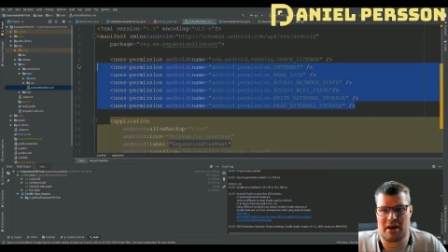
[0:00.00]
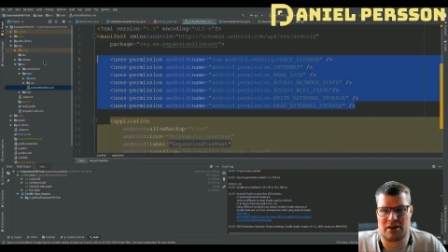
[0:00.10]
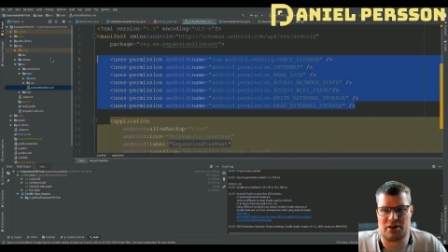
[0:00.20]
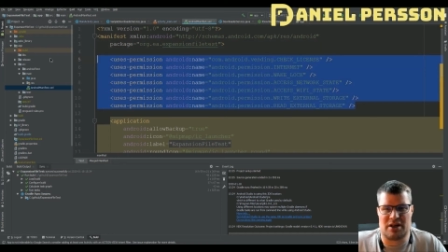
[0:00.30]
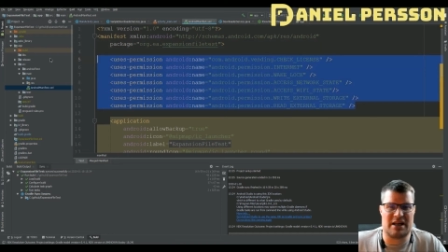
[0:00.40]

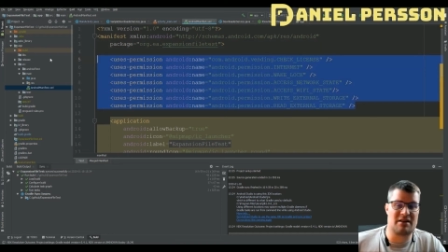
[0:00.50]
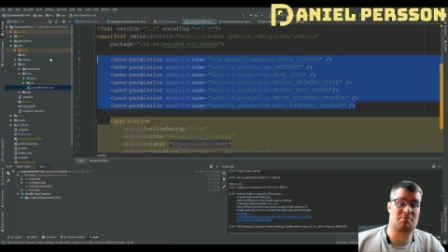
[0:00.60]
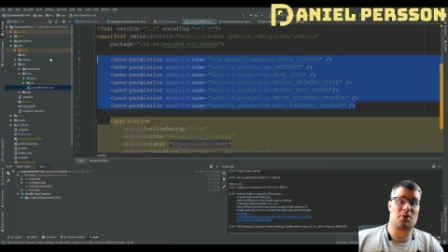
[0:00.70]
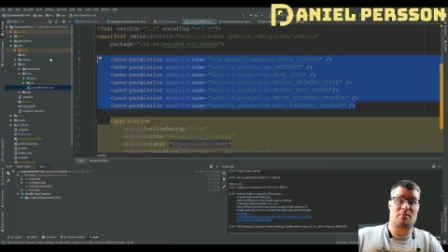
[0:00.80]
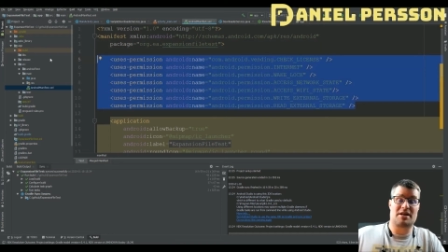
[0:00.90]
you need the
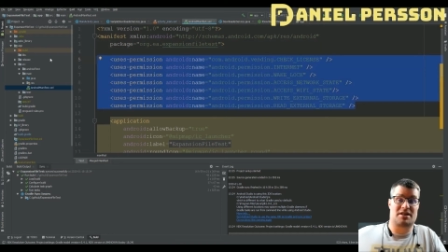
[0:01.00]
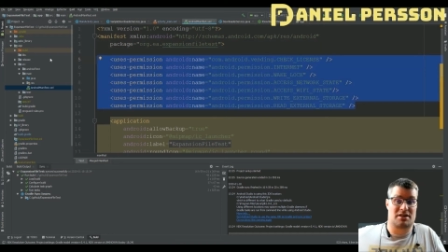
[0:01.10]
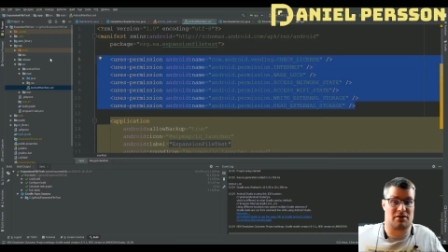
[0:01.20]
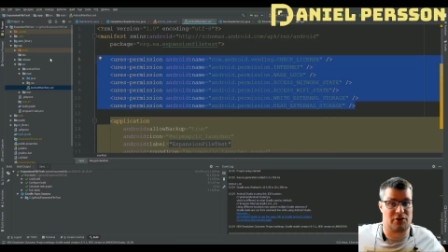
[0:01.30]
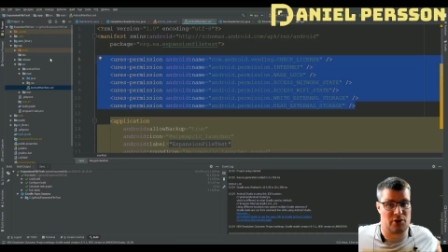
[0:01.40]
permissions
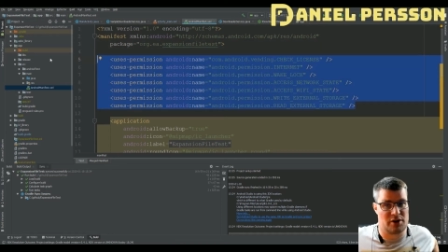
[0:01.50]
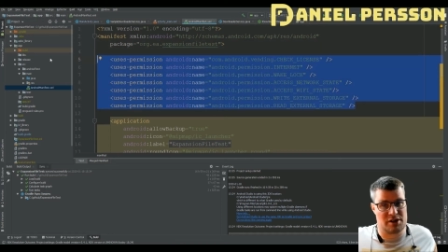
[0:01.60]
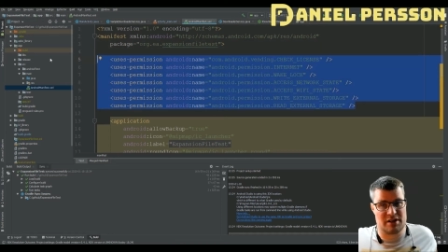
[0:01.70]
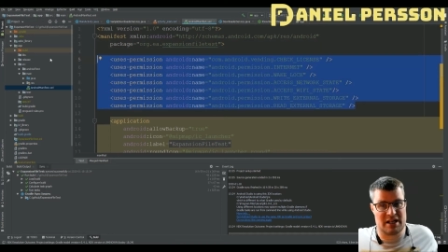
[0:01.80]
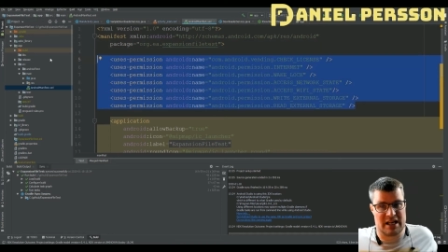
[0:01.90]
of course
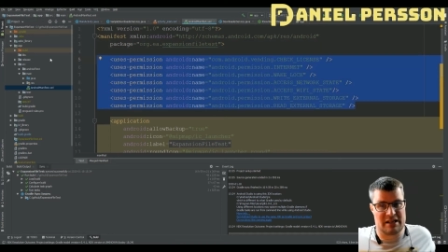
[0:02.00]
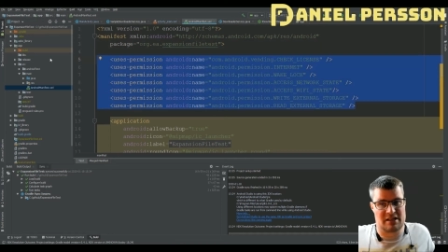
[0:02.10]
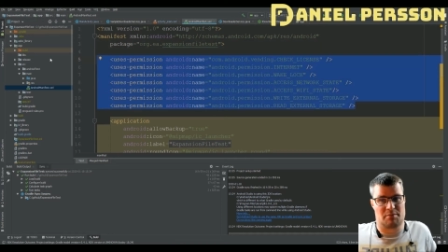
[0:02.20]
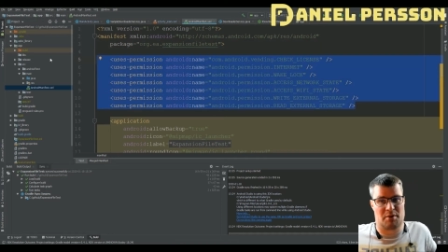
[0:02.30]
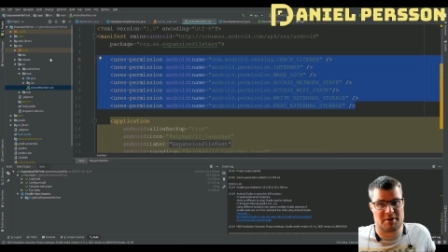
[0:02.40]
you need
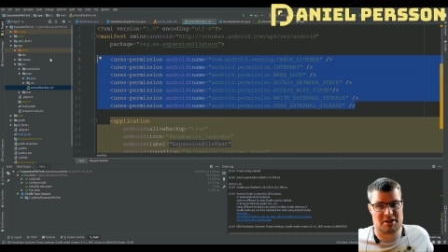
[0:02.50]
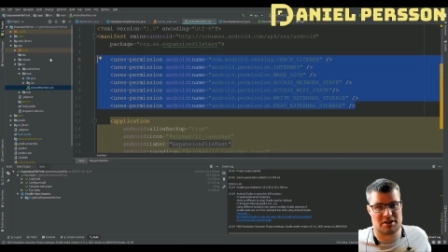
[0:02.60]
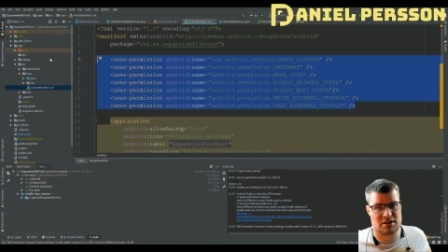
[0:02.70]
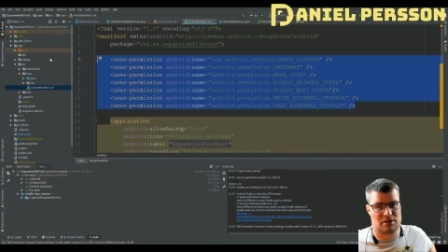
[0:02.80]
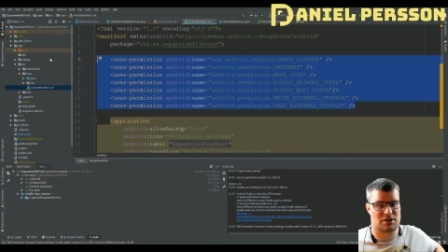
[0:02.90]
the
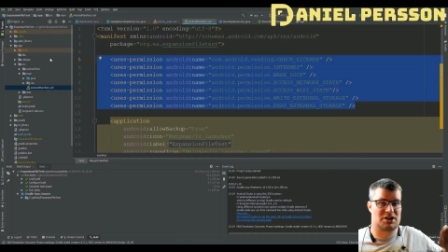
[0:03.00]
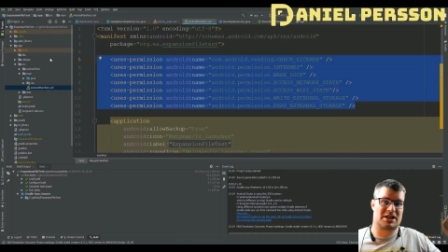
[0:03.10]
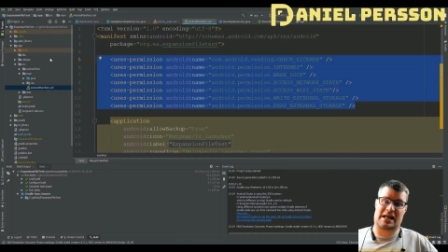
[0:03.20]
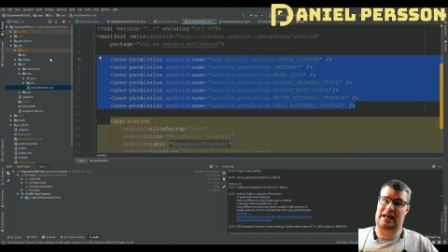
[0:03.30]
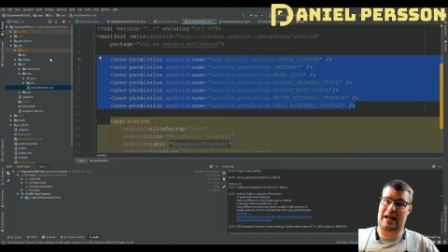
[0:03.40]
permissions to
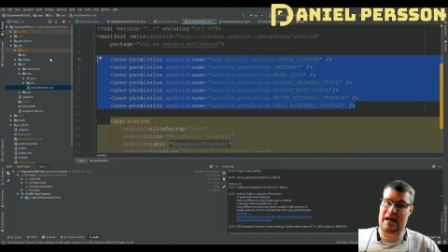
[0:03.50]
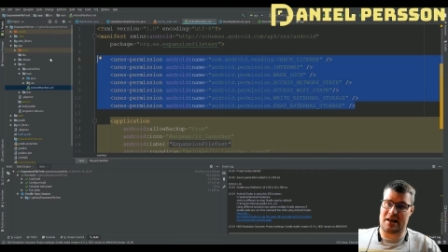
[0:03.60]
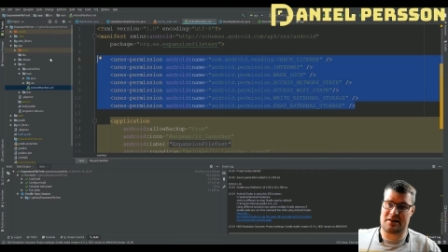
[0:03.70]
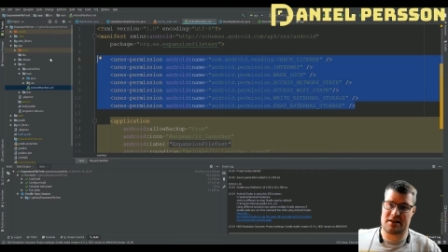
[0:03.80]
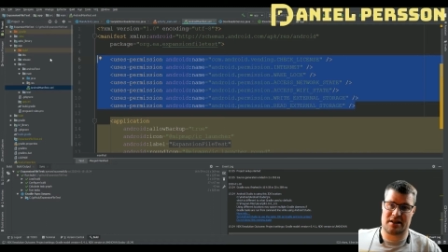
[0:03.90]
check
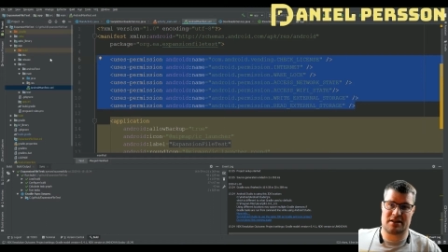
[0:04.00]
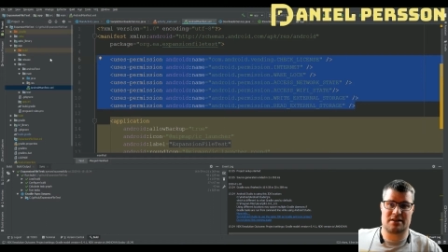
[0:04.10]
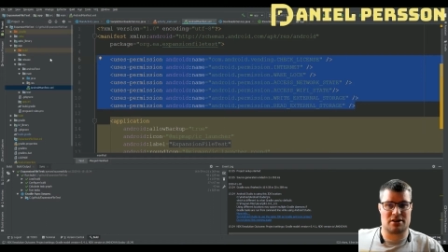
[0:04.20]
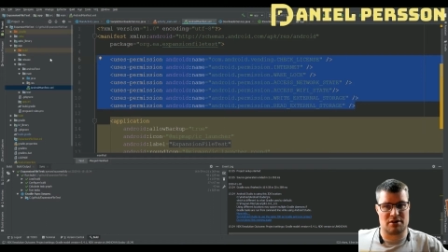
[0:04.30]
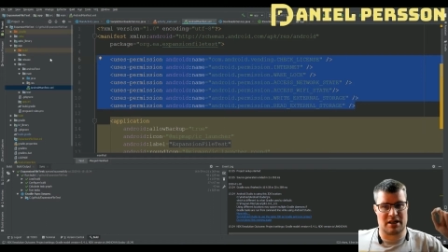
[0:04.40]

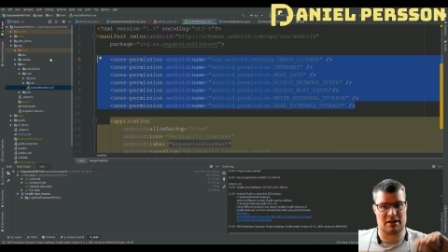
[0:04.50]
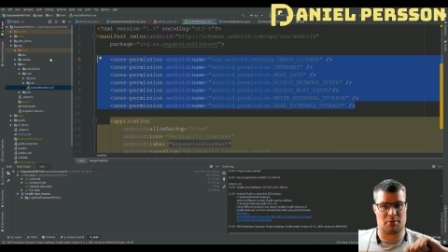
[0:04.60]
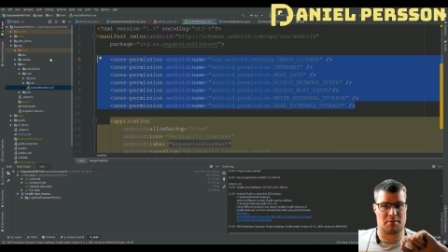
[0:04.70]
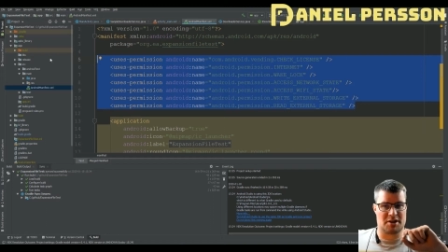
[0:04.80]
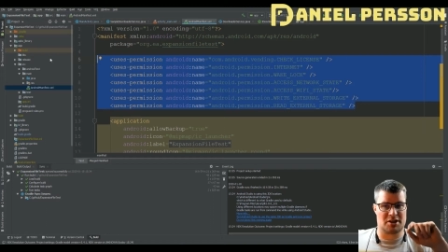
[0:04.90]
license you need the
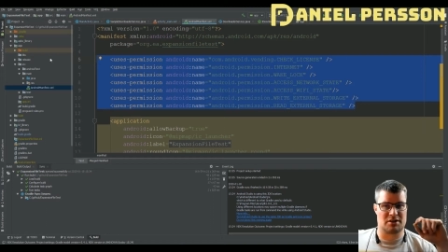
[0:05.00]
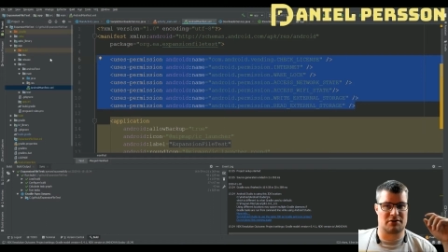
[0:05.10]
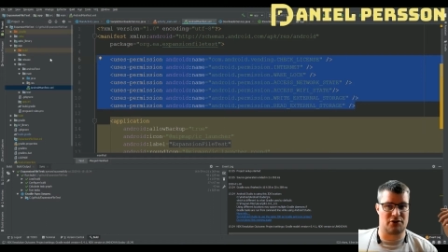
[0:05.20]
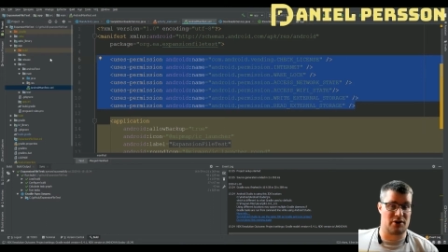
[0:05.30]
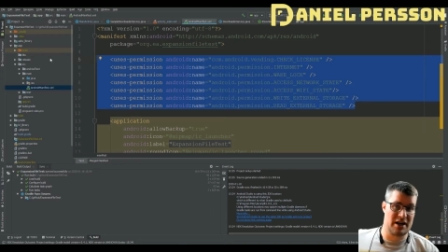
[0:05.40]
permissions
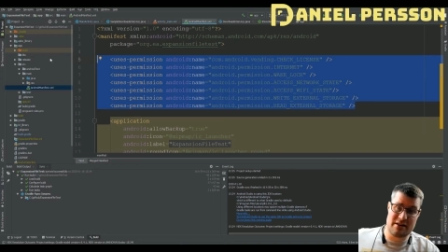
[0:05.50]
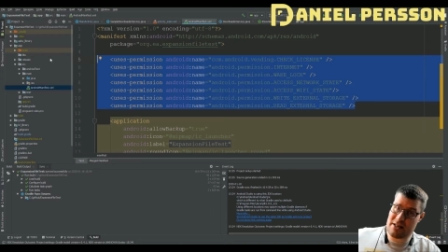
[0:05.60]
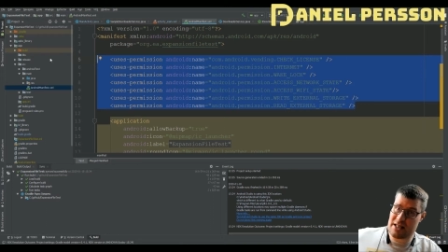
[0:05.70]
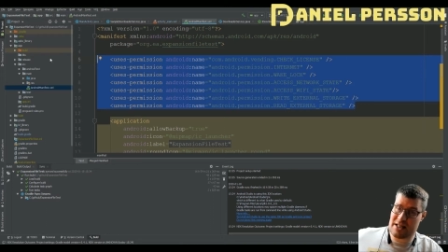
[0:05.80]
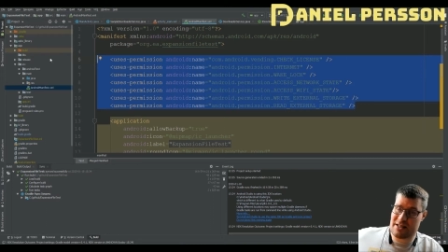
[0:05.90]
for
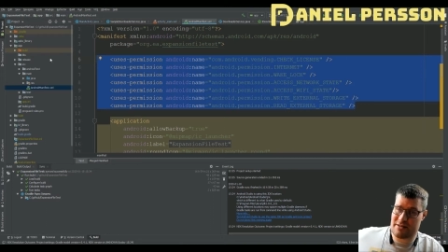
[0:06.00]
internet